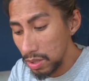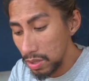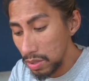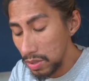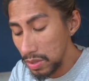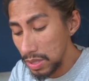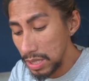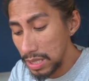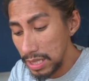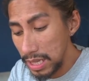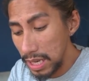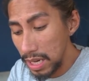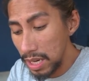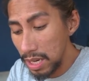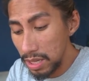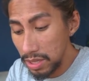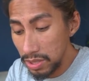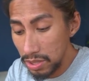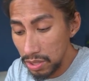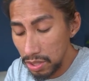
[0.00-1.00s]
Because the scale
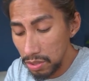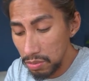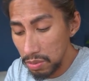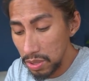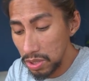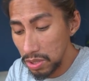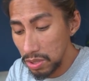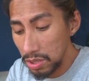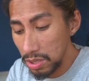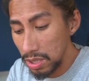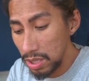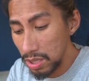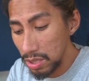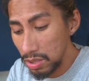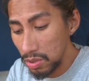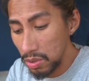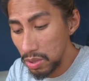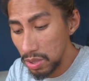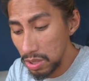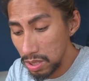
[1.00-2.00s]
is your intuition, the
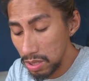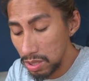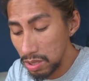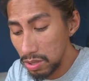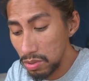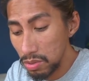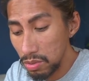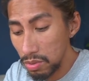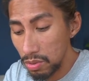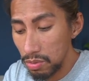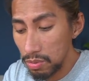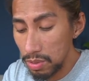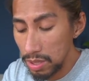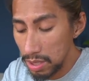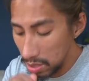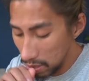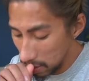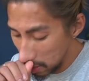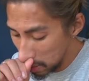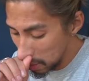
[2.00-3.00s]
Swords is the truth with the
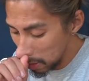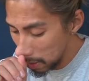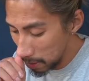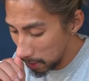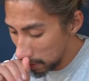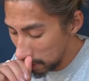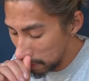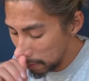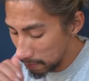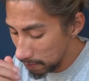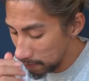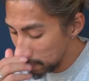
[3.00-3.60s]
Justice card.